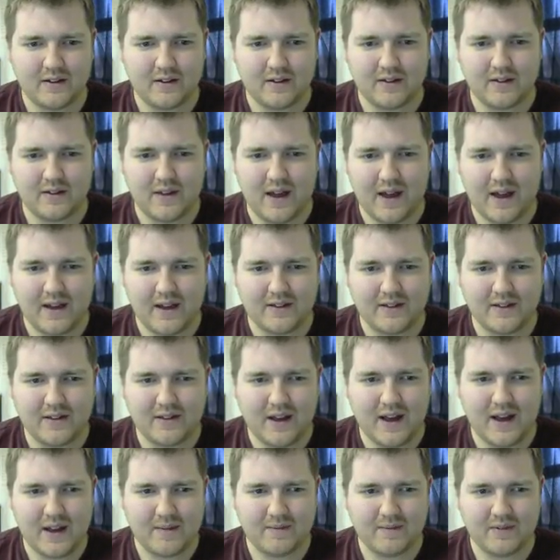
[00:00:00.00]
9
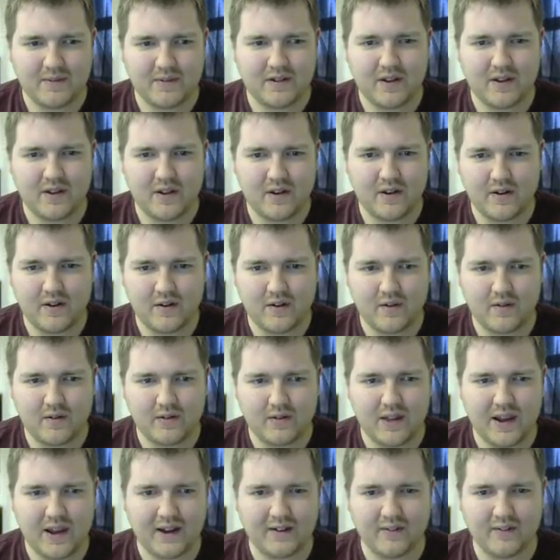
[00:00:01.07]
times
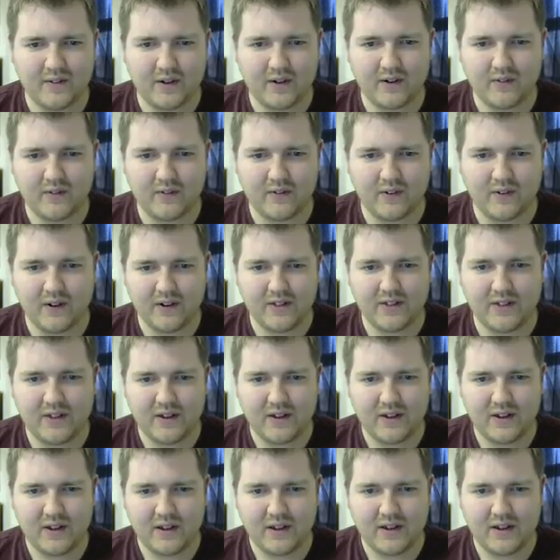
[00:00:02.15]
-1/4
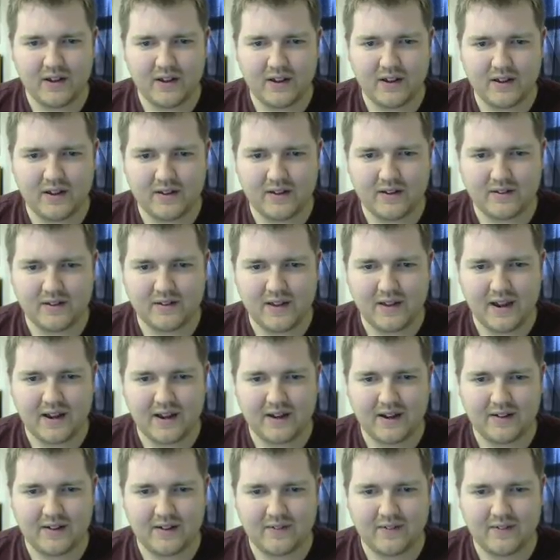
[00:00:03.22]
is
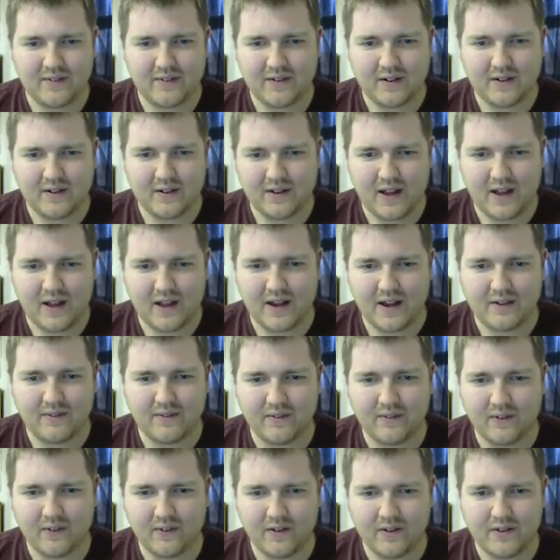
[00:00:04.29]
-9
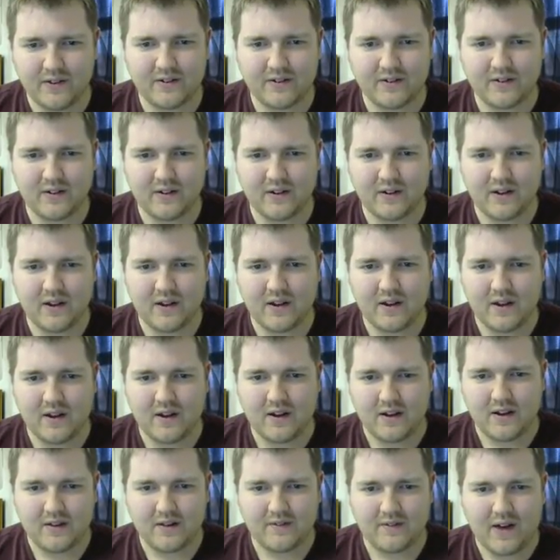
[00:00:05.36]
fourths.
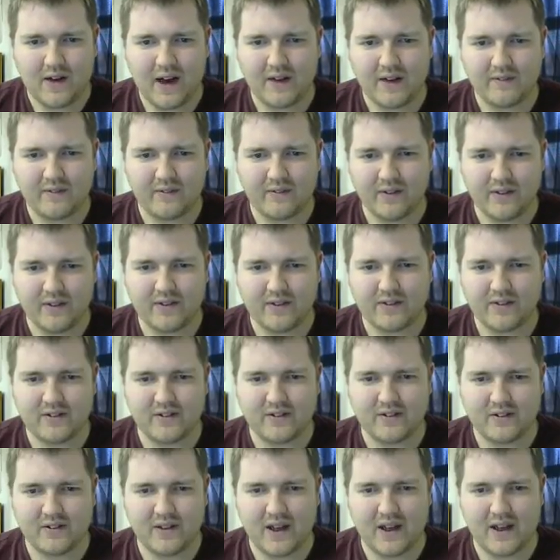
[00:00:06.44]
5
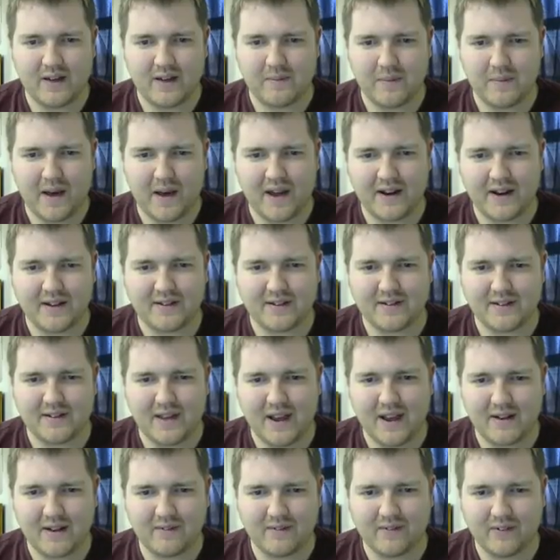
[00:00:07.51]
fourths minus
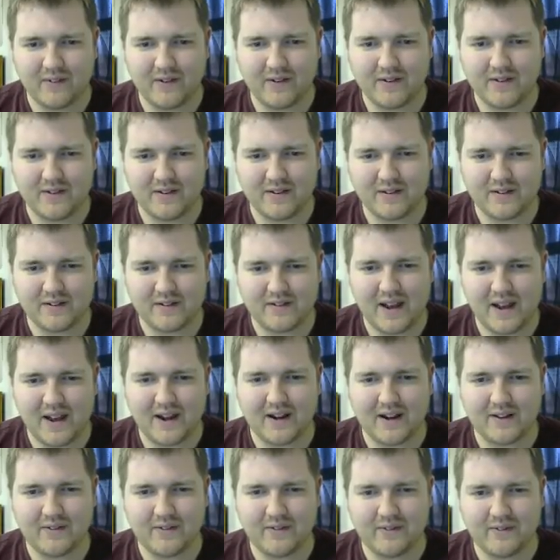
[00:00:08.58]
9 fourths is
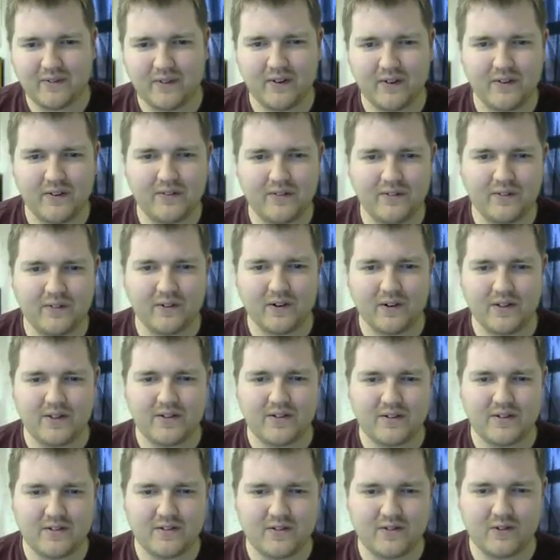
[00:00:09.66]
-4
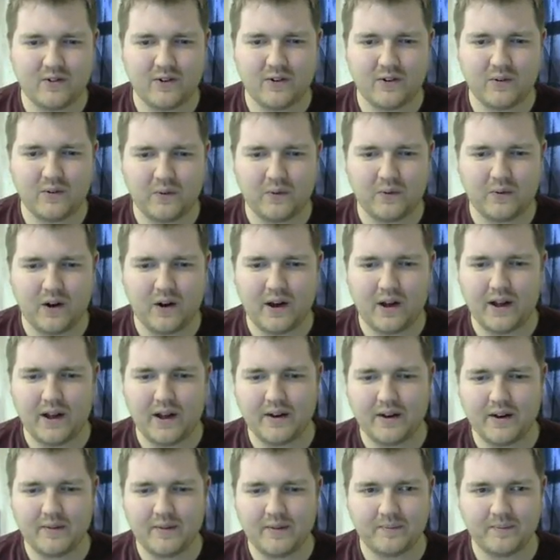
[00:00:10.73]
fourths, or 1.